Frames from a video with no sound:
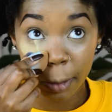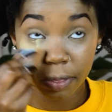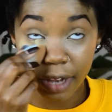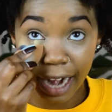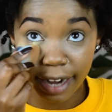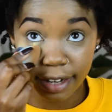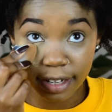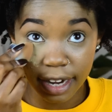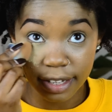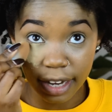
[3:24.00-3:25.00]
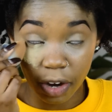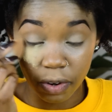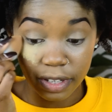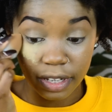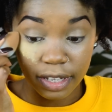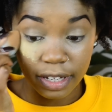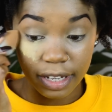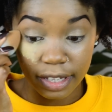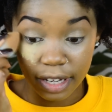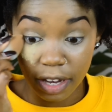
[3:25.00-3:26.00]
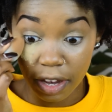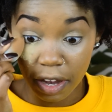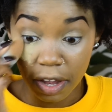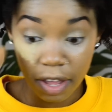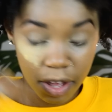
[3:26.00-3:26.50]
the lightness in consistency